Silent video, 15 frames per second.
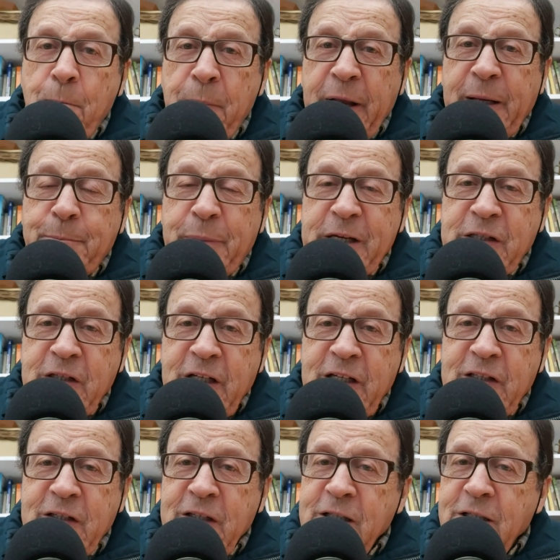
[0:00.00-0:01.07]
big
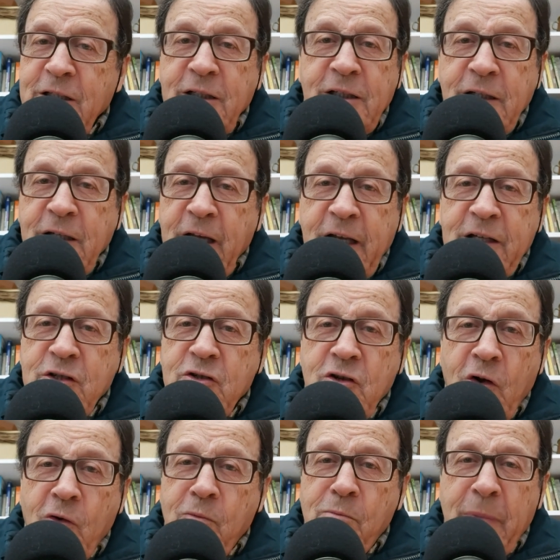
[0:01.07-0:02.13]
business has
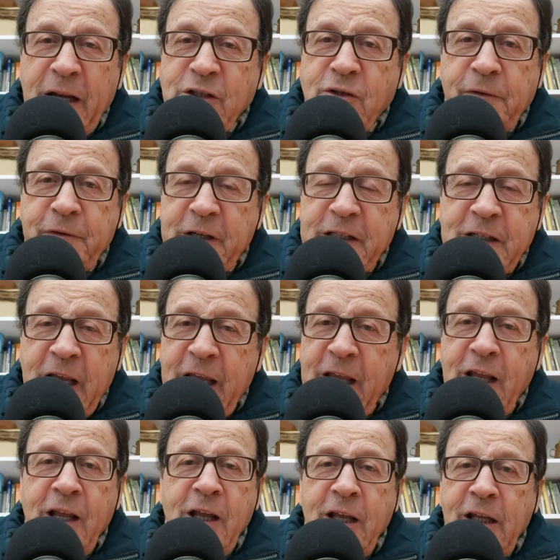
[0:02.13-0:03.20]
no much of a
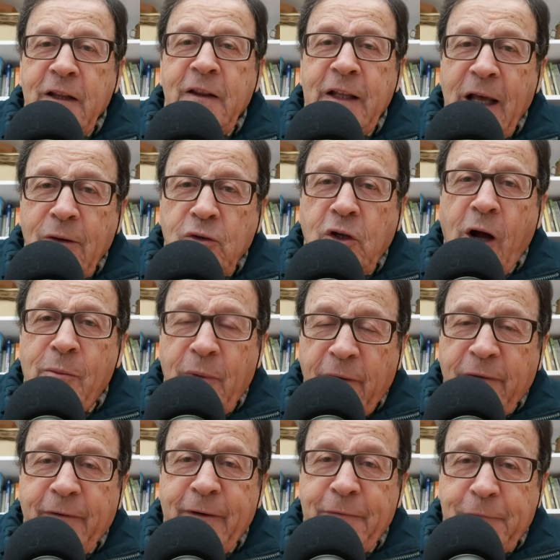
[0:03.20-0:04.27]
say in the outcome
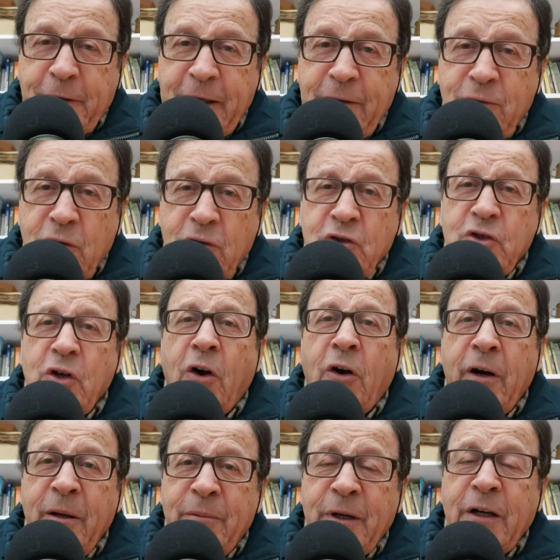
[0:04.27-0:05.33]
of referendums
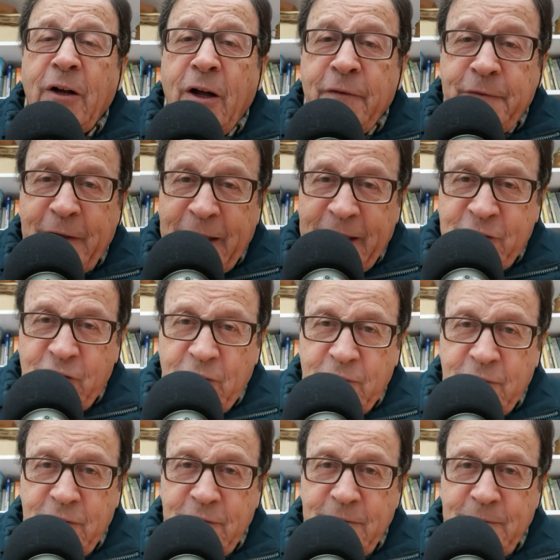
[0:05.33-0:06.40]
or even of
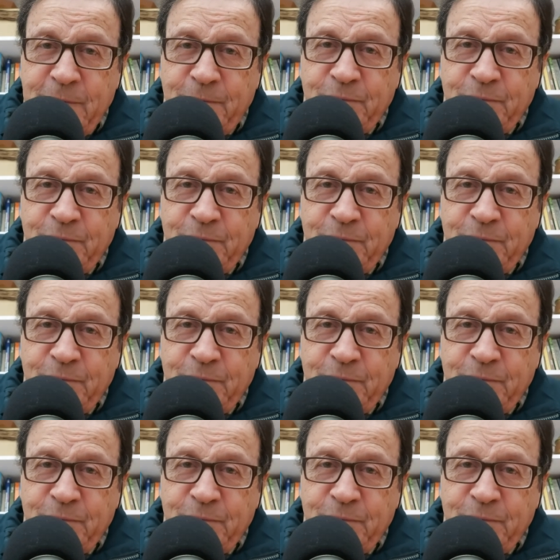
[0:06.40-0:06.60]
elections.